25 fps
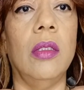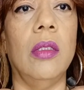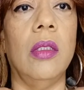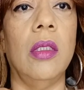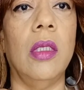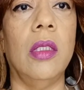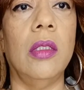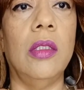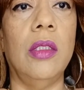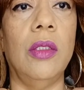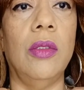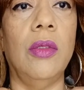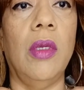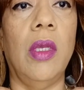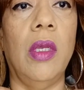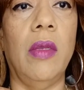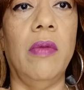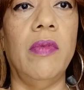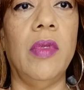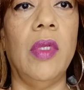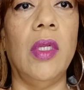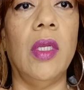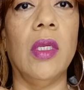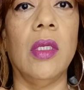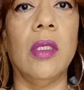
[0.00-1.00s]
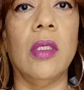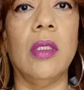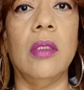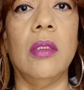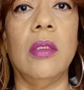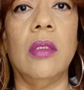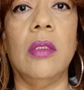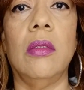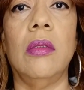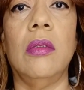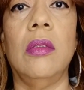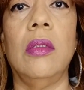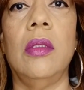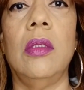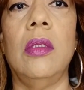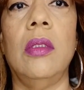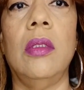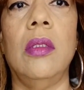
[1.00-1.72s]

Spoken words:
I do have a necklace on.